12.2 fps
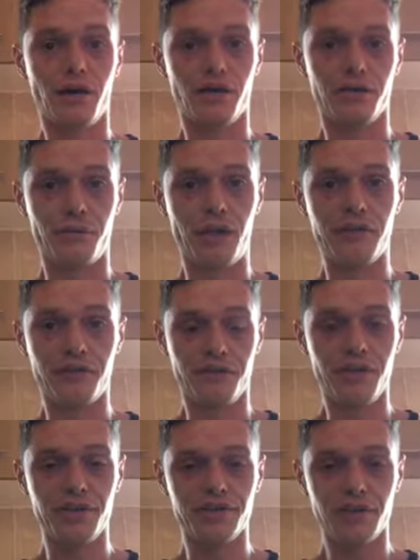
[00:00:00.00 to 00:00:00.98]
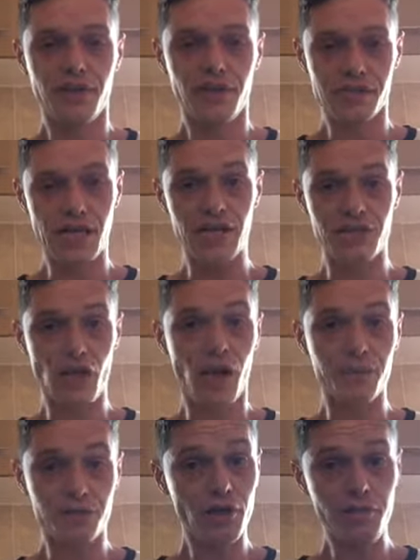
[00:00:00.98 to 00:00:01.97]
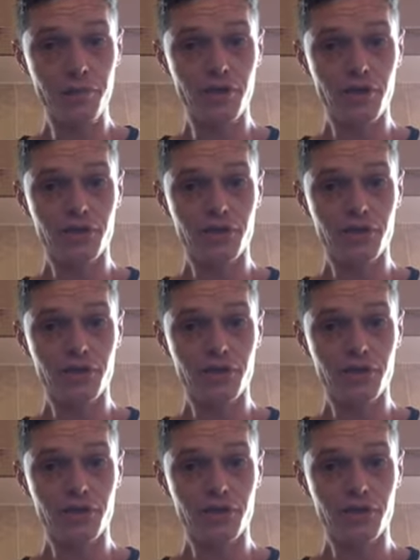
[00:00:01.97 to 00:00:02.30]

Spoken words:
on the benefits, is getting topped up,